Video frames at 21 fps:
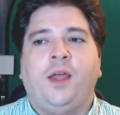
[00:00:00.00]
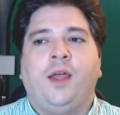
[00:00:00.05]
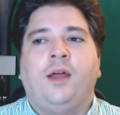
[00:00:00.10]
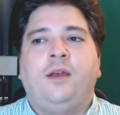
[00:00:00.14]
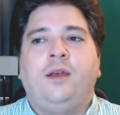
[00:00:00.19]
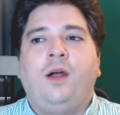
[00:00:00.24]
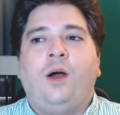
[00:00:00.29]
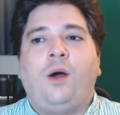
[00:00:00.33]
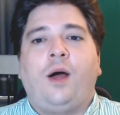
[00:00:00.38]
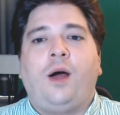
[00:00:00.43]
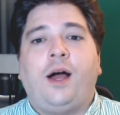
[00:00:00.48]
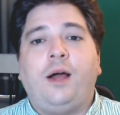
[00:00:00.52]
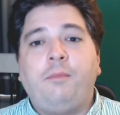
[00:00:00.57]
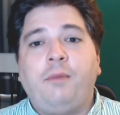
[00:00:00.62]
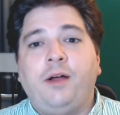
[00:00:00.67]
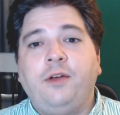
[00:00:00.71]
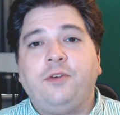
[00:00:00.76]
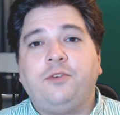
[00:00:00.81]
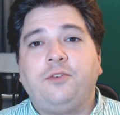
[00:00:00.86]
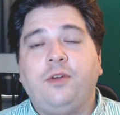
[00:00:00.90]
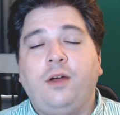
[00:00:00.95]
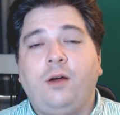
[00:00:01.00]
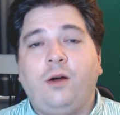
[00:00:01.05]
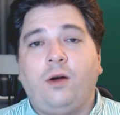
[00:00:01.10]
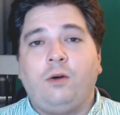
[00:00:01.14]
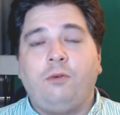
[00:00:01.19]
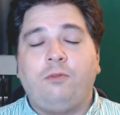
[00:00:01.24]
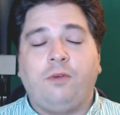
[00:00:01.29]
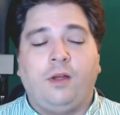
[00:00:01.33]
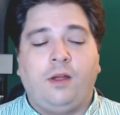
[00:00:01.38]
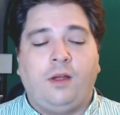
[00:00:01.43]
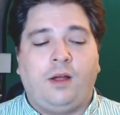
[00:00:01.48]
Now, I
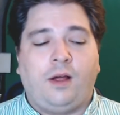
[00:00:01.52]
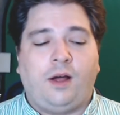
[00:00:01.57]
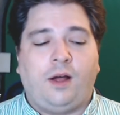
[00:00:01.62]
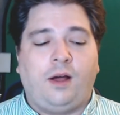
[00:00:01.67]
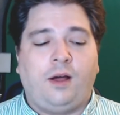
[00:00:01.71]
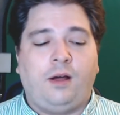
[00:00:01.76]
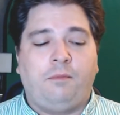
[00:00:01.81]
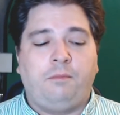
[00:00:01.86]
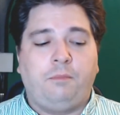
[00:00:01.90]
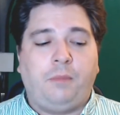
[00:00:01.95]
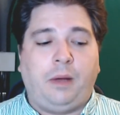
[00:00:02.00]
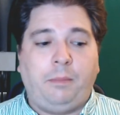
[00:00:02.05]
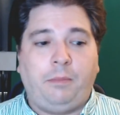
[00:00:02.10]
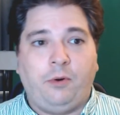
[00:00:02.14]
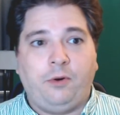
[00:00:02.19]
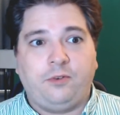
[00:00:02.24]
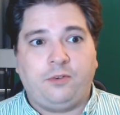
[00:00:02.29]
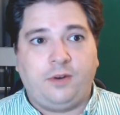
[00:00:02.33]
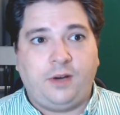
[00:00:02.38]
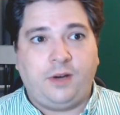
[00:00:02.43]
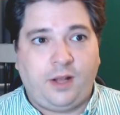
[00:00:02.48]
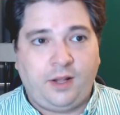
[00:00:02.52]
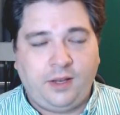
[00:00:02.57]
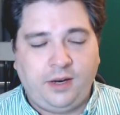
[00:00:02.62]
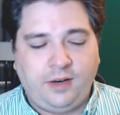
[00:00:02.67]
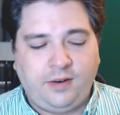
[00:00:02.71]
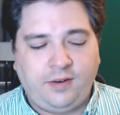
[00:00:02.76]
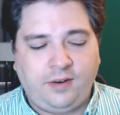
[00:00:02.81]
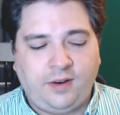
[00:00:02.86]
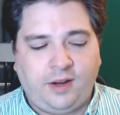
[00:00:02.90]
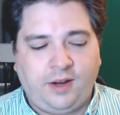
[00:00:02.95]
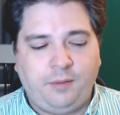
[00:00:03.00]
myself, my personality
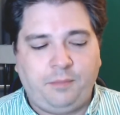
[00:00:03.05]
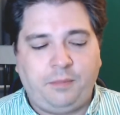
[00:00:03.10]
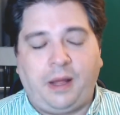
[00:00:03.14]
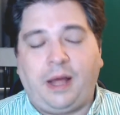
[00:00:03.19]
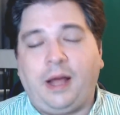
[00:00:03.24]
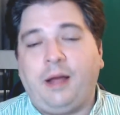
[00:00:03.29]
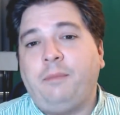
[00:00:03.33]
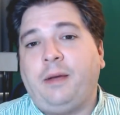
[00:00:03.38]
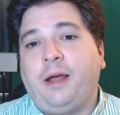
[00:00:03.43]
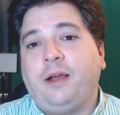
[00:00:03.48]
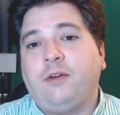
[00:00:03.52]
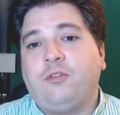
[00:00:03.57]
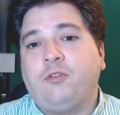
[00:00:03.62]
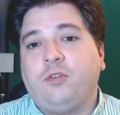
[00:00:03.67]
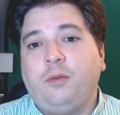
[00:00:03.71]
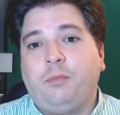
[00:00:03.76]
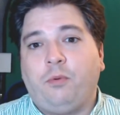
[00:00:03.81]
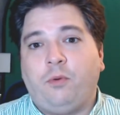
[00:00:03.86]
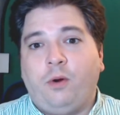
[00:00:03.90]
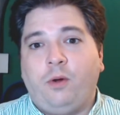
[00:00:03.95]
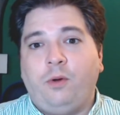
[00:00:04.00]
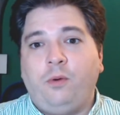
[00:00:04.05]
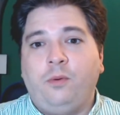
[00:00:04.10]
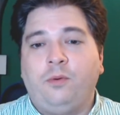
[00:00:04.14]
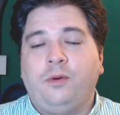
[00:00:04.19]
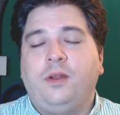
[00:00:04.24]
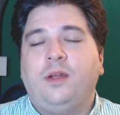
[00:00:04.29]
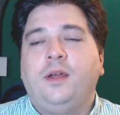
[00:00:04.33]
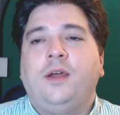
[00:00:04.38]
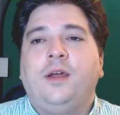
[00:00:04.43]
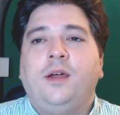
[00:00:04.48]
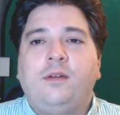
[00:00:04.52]
type, I'm actually prone
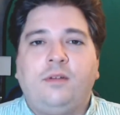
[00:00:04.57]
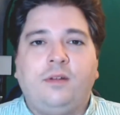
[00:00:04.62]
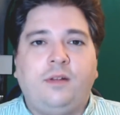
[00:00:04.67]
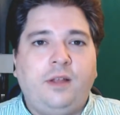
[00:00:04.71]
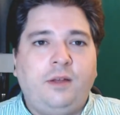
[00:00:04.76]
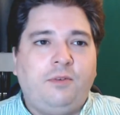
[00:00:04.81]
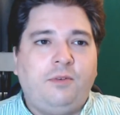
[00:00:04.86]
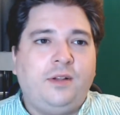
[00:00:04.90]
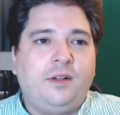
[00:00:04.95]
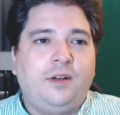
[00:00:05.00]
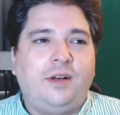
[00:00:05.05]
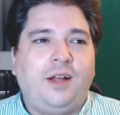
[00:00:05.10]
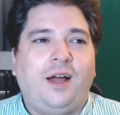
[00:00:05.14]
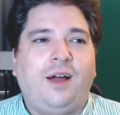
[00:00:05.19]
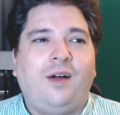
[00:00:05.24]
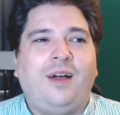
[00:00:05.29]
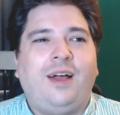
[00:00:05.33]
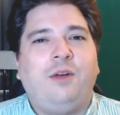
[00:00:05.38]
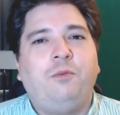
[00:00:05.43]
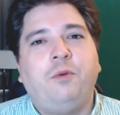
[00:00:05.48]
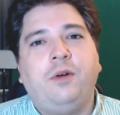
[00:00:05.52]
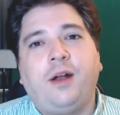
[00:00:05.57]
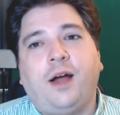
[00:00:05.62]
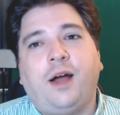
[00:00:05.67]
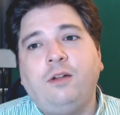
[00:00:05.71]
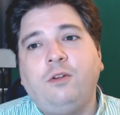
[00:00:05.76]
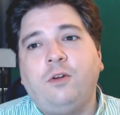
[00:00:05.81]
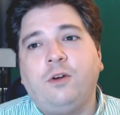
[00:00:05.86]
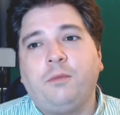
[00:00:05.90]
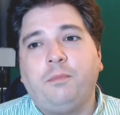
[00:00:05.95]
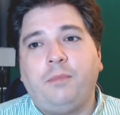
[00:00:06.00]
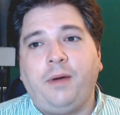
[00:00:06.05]
to live in the now. And when I
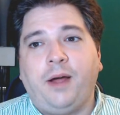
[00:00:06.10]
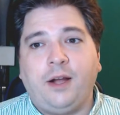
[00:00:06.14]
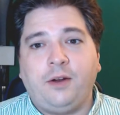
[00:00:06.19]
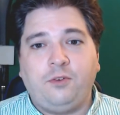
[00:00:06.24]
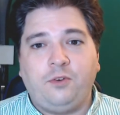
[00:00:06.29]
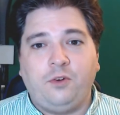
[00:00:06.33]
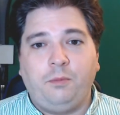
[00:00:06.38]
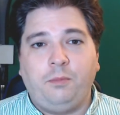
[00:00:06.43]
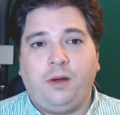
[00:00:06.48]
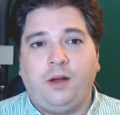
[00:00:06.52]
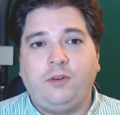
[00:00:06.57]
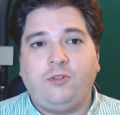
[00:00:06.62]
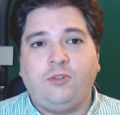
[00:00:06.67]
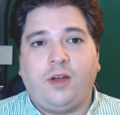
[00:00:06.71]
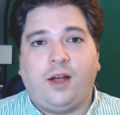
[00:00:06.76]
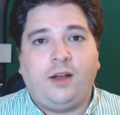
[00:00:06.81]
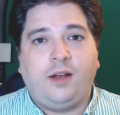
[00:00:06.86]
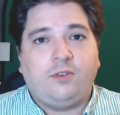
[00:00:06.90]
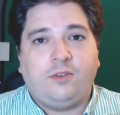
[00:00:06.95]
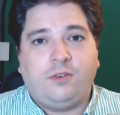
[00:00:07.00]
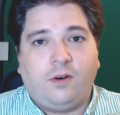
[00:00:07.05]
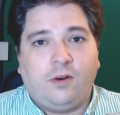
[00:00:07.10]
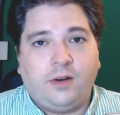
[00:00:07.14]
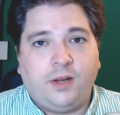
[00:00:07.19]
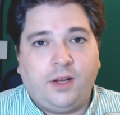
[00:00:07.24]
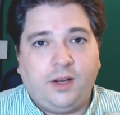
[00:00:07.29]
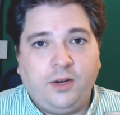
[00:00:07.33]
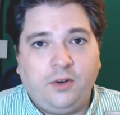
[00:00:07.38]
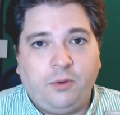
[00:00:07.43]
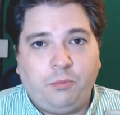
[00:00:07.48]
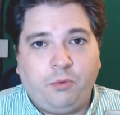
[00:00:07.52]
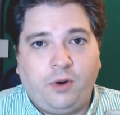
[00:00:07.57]
look back too much, I start
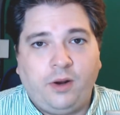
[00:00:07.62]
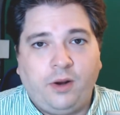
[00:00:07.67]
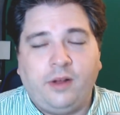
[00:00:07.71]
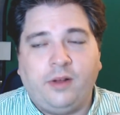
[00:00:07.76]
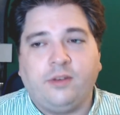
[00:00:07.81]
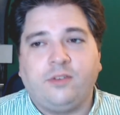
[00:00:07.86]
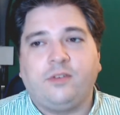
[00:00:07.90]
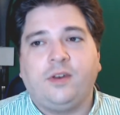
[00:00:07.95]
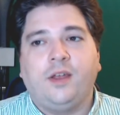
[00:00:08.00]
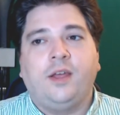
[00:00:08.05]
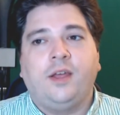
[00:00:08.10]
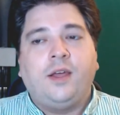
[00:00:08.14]
getting depressed.